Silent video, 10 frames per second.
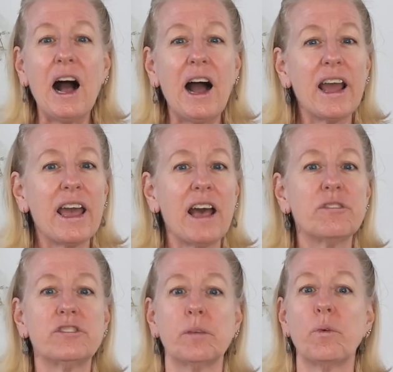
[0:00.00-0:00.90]
I have
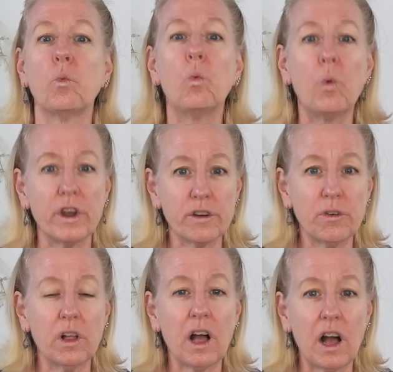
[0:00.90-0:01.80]
some
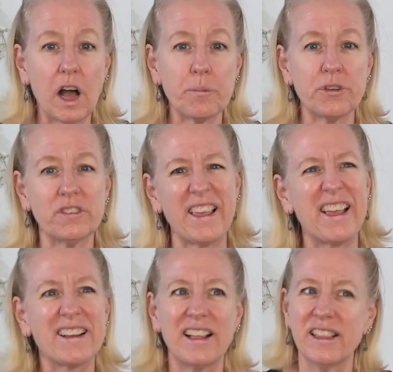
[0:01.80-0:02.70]
wonderful options
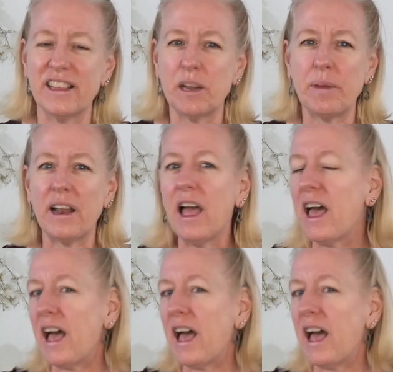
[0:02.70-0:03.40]
and a little bit